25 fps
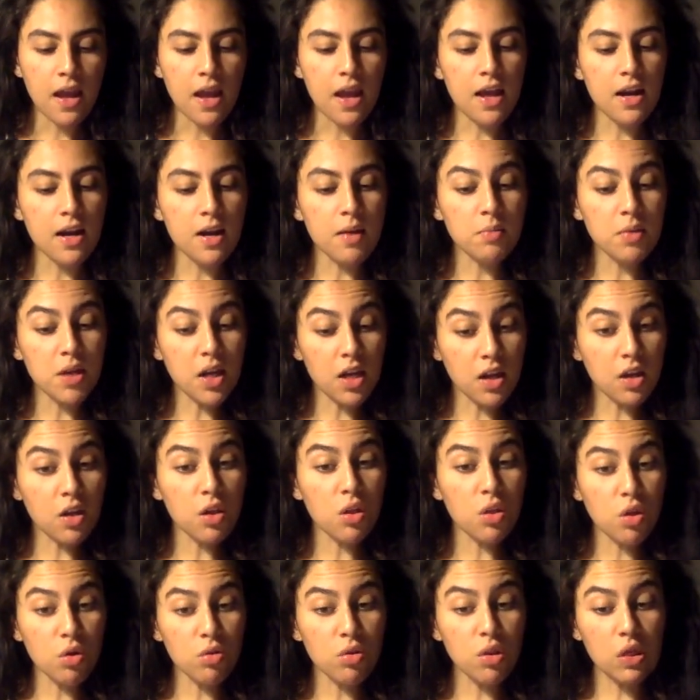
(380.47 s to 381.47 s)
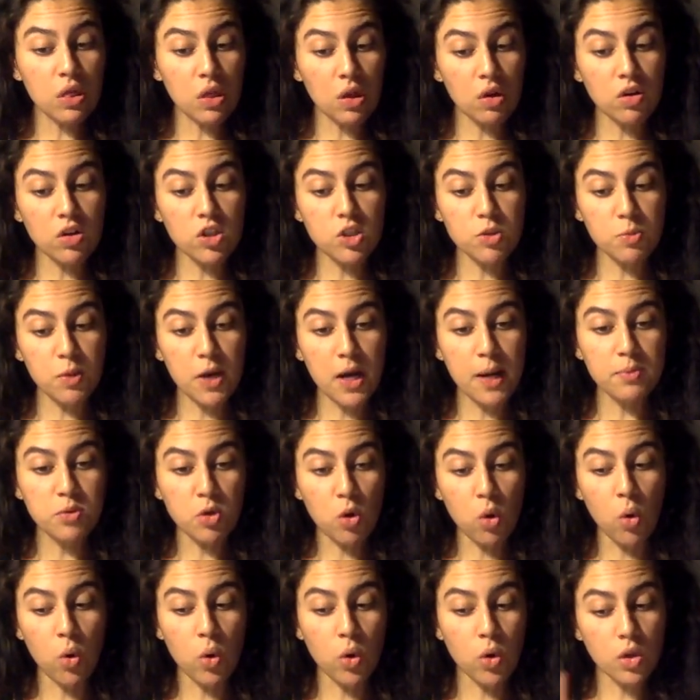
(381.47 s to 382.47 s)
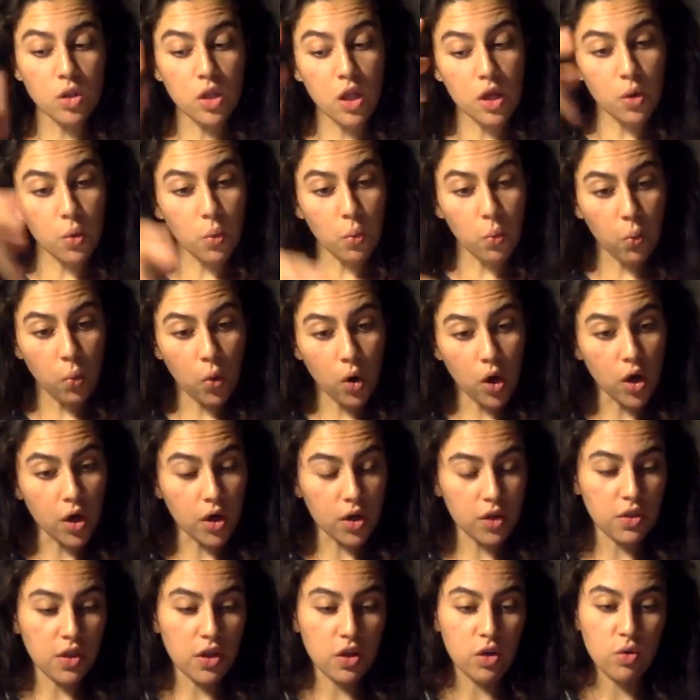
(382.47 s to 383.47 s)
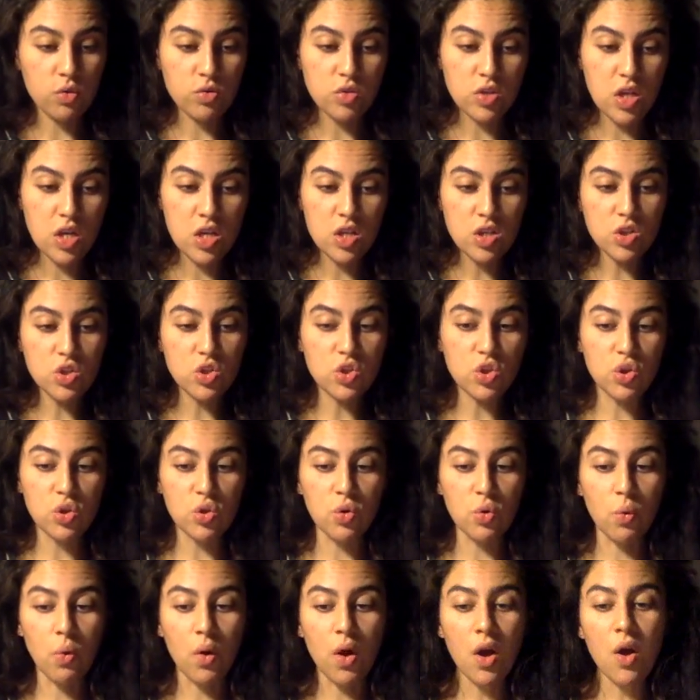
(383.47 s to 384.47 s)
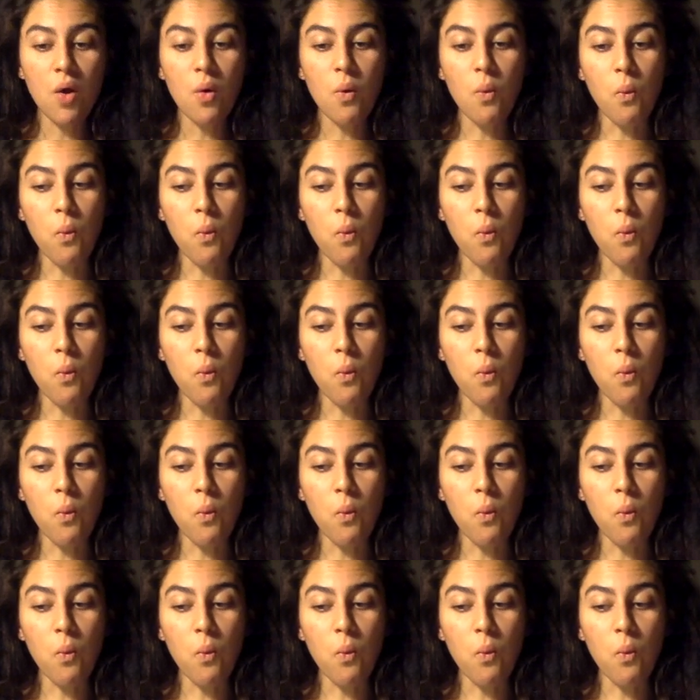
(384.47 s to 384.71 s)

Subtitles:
and I'm getting though that there is perhaps a whole lot of work that goes into